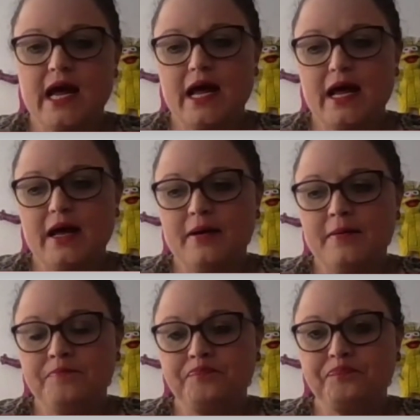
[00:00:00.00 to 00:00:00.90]
um,
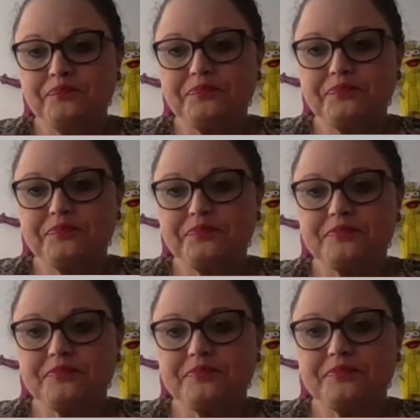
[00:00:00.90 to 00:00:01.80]
um,
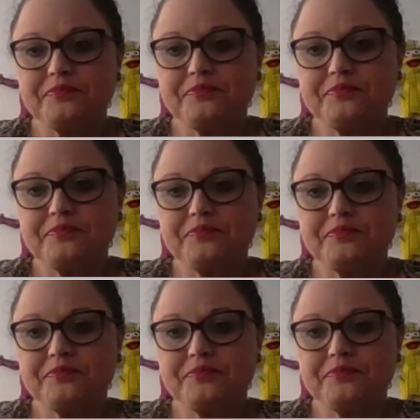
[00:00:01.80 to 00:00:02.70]

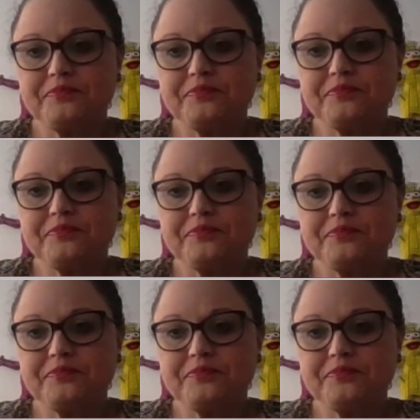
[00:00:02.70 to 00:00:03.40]
and so, so